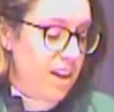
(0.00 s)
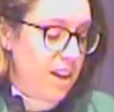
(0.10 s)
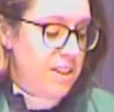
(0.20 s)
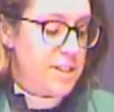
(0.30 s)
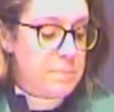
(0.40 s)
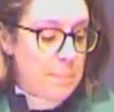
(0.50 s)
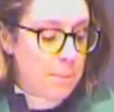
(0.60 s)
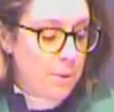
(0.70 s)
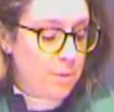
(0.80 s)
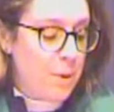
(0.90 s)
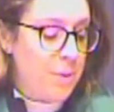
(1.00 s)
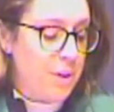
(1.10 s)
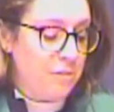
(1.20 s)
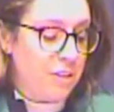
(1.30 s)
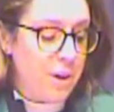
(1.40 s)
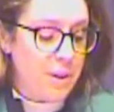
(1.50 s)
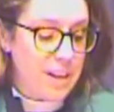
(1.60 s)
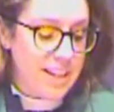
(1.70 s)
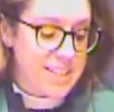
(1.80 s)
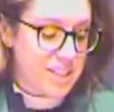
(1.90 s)
This member wrote of
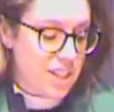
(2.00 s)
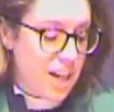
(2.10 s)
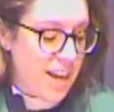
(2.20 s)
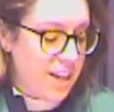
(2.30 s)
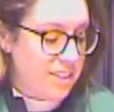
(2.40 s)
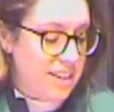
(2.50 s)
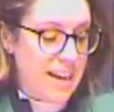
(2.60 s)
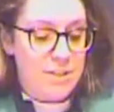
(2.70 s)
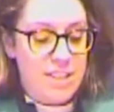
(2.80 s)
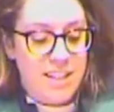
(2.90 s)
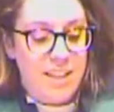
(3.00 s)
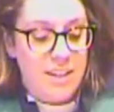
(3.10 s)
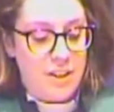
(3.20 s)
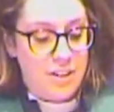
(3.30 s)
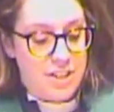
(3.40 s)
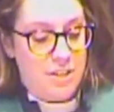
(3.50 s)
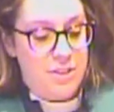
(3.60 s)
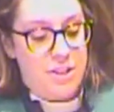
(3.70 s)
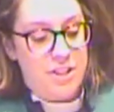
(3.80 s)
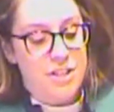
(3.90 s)
going as a child and now taking her
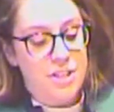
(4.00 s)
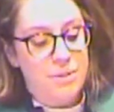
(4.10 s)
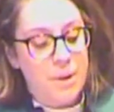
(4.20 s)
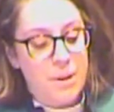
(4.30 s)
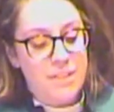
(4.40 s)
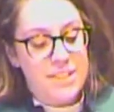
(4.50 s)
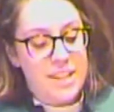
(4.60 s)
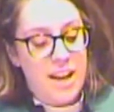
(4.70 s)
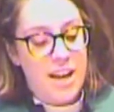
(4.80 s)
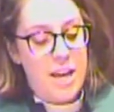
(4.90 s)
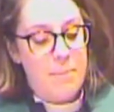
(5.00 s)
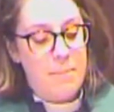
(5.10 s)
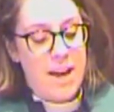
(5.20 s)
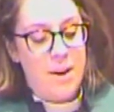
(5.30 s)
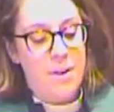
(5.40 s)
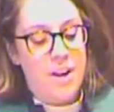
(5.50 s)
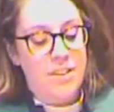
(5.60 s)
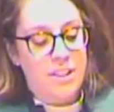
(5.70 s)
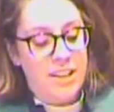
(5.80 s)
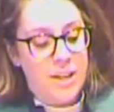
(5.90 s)
children. She wrote of a time out on
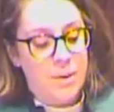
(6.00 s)
the lake